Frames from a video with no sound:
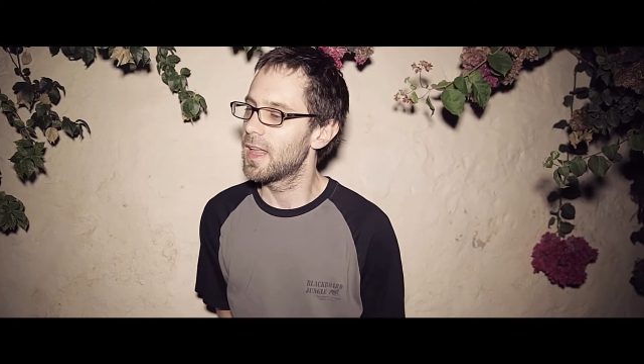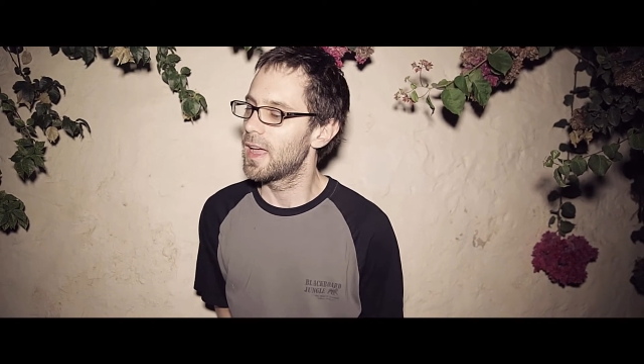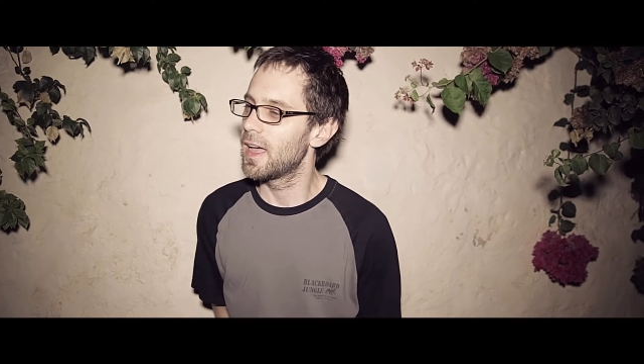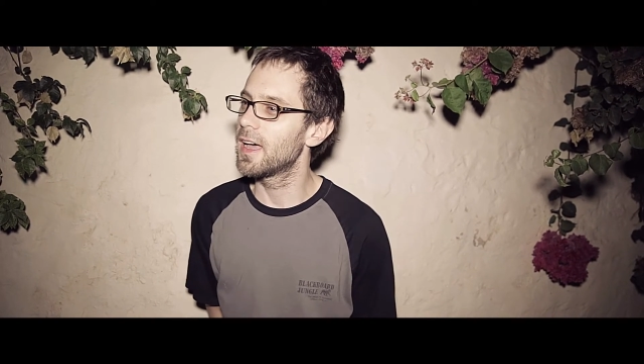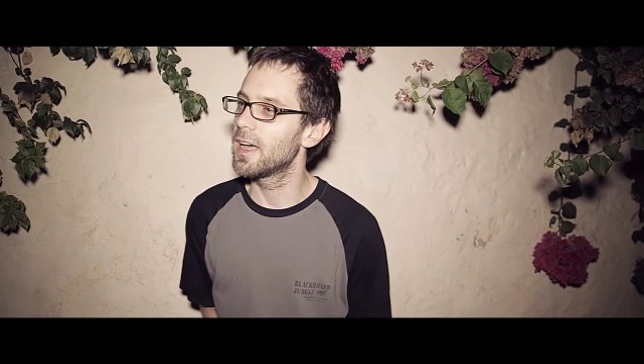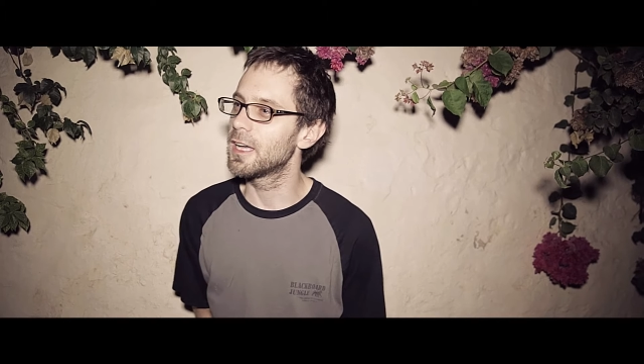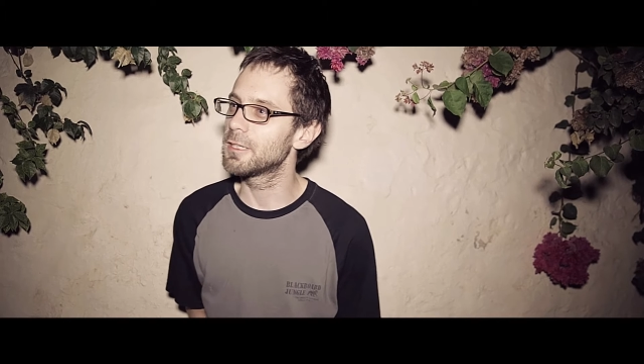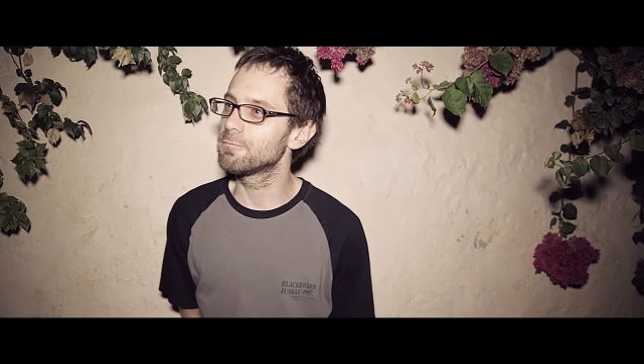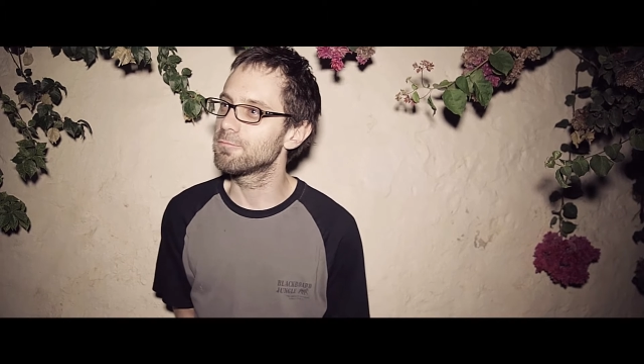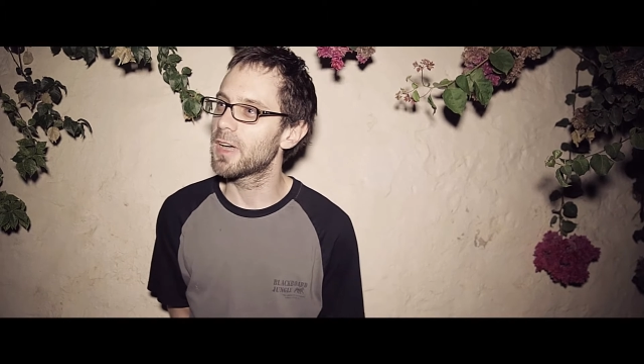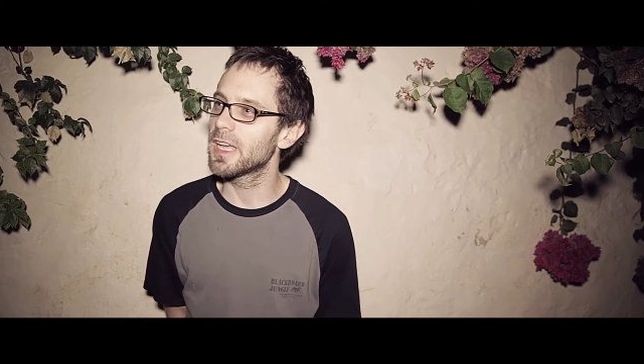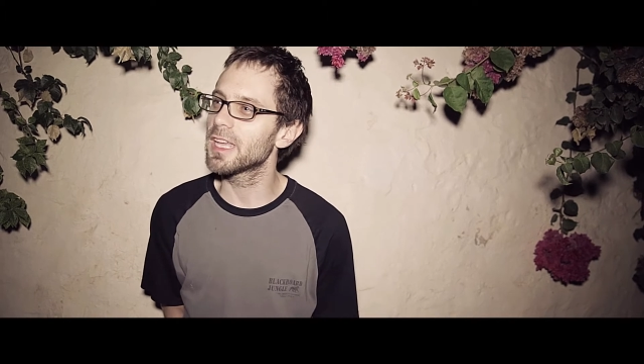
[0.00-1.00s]

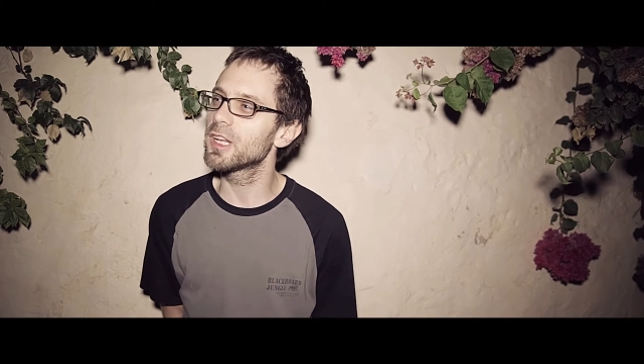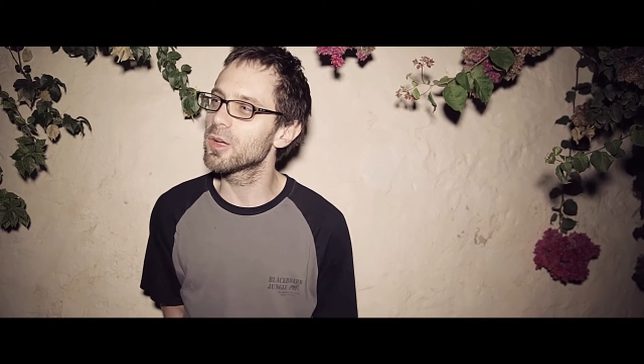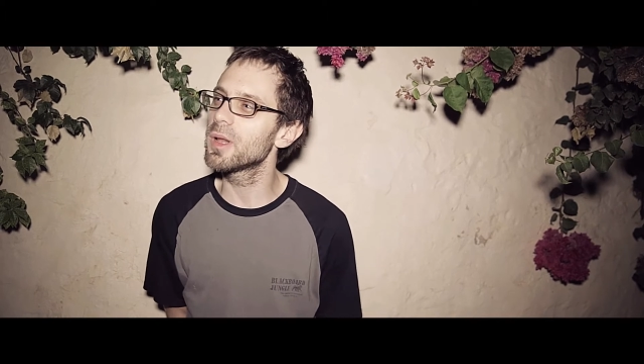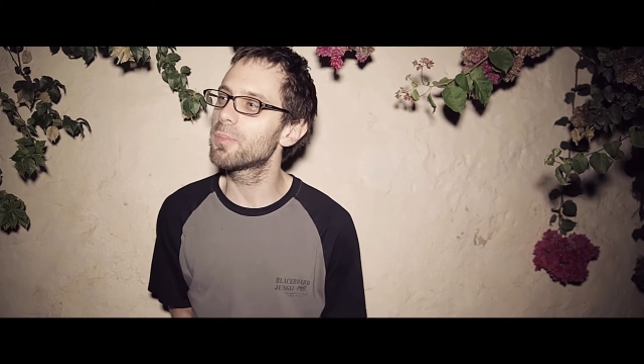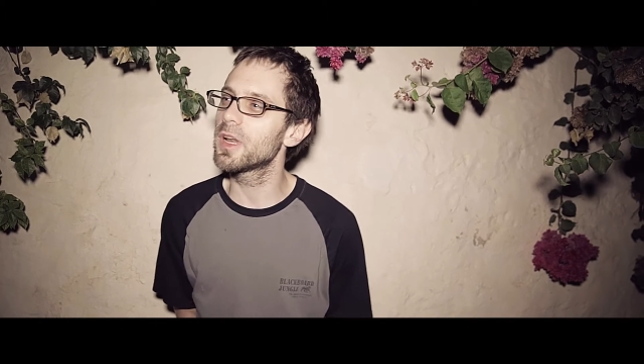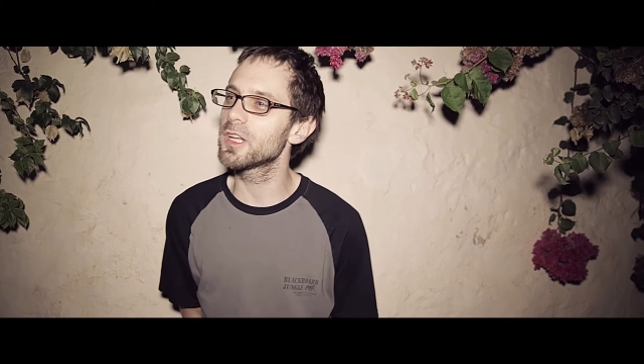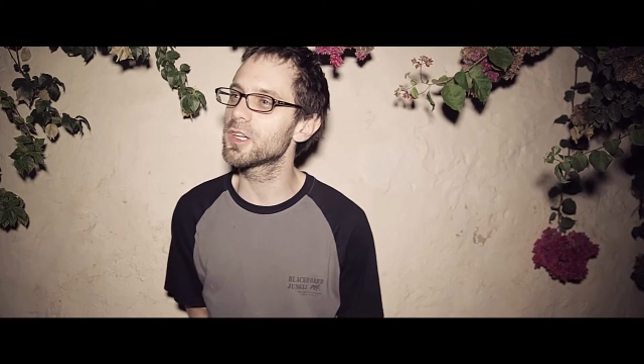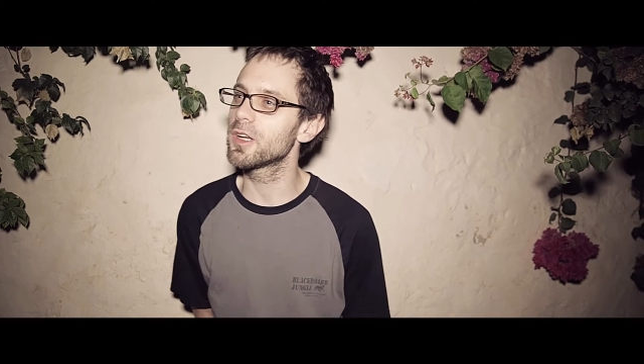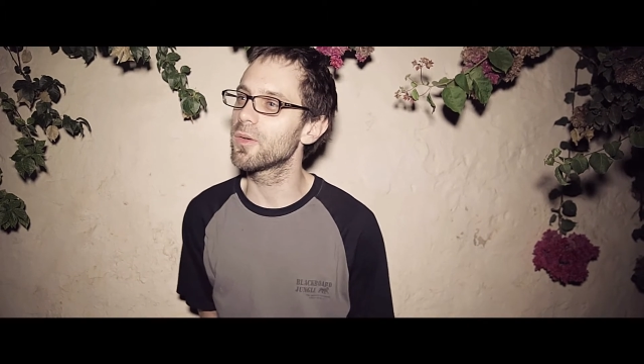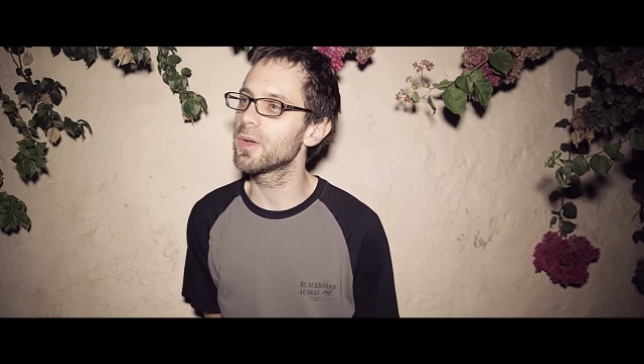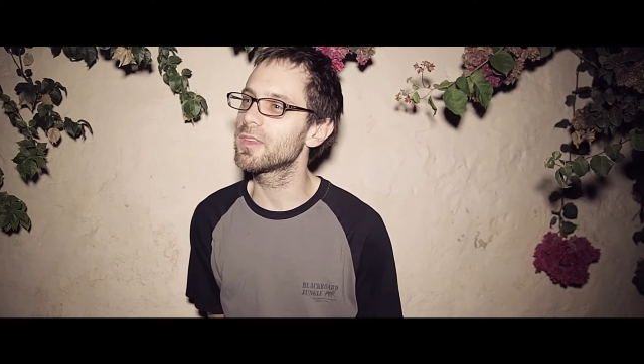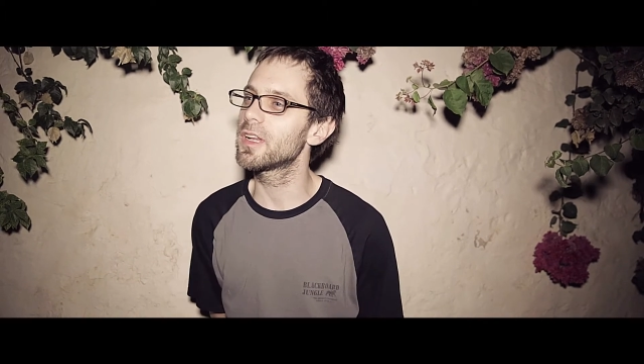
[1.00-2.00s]
Um, I had a great pleasure
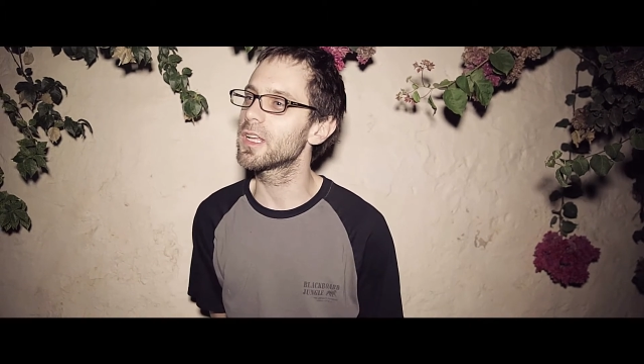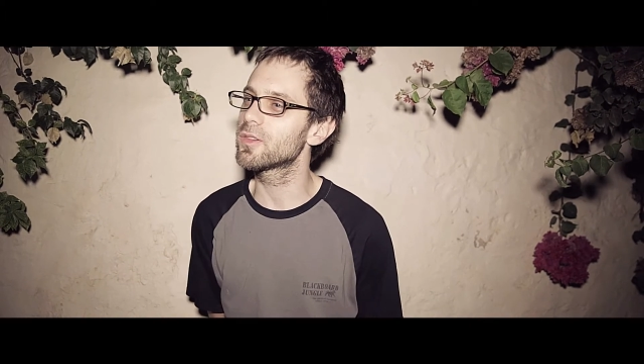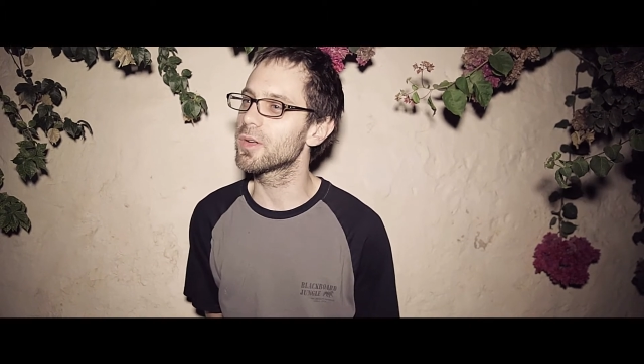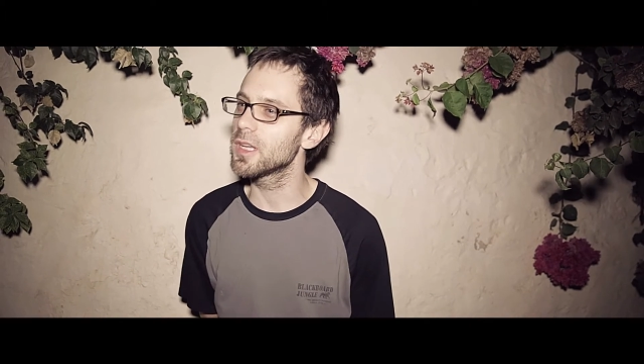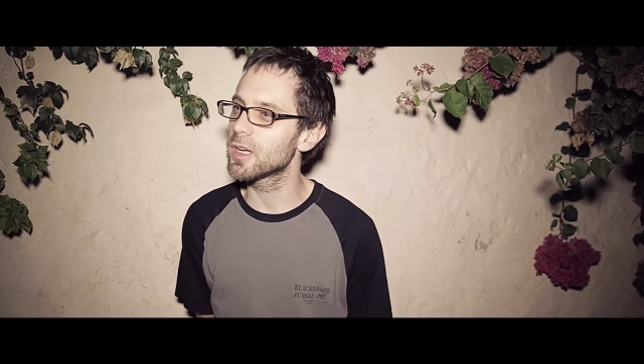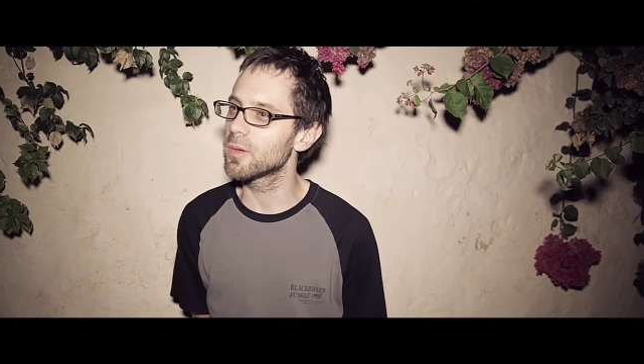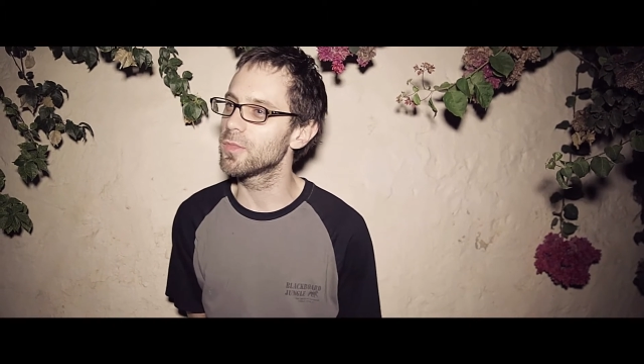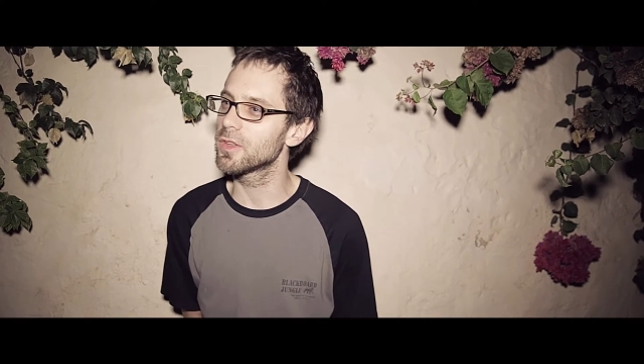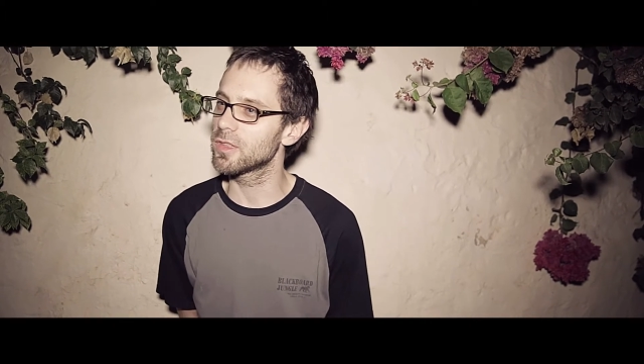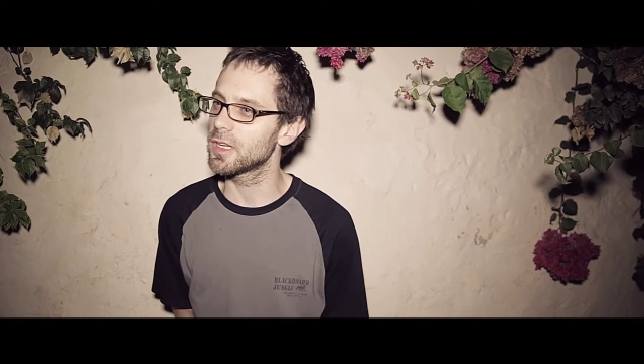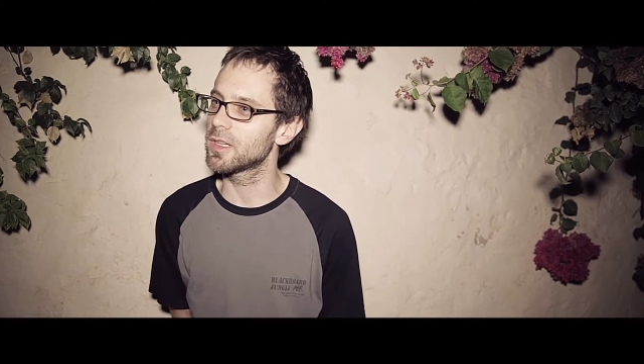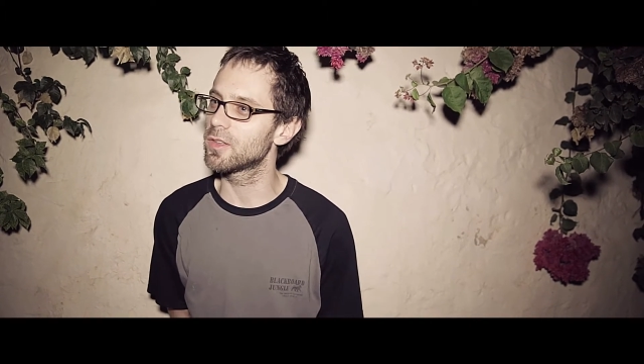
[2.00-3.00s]
with electronical
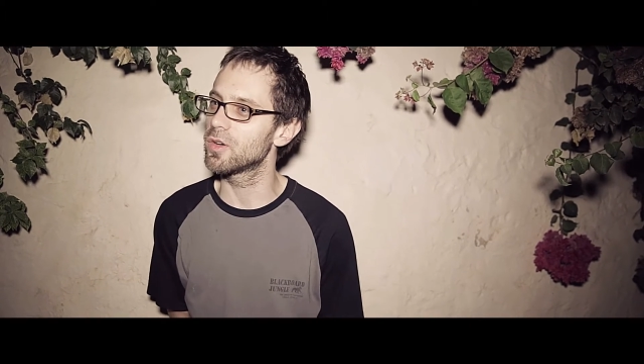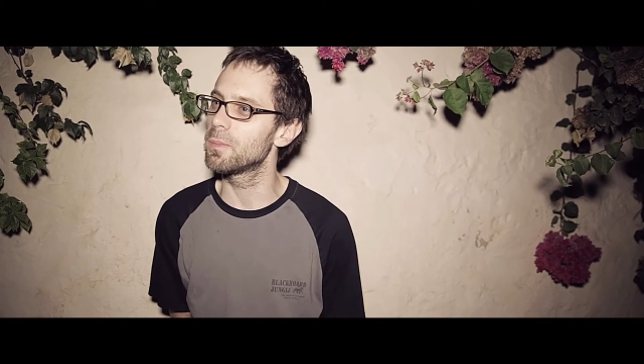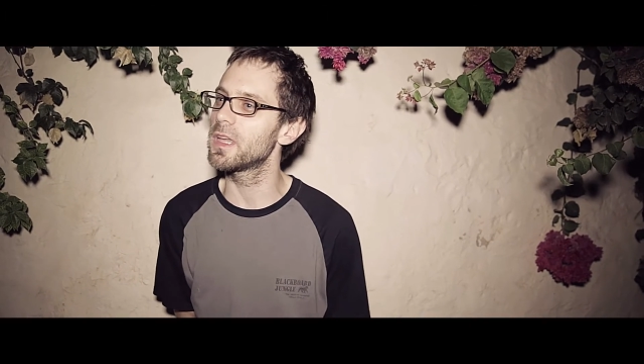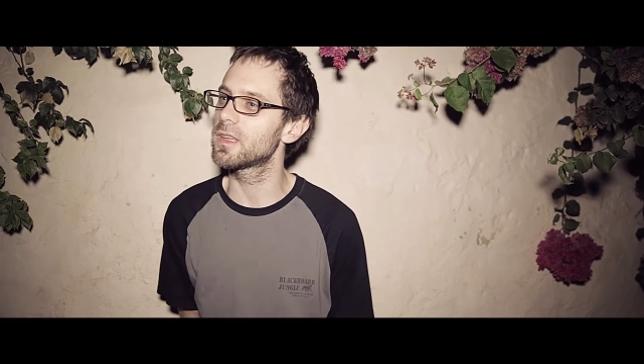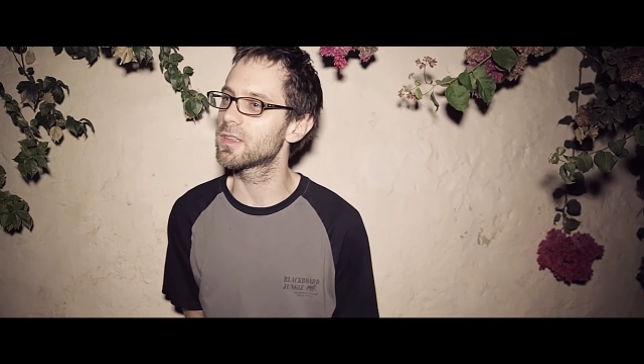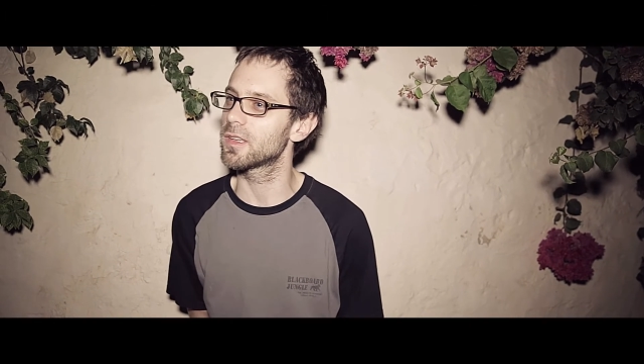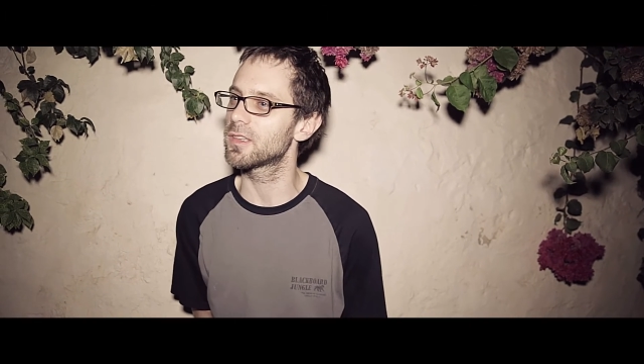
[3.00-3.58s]
music to mix uh,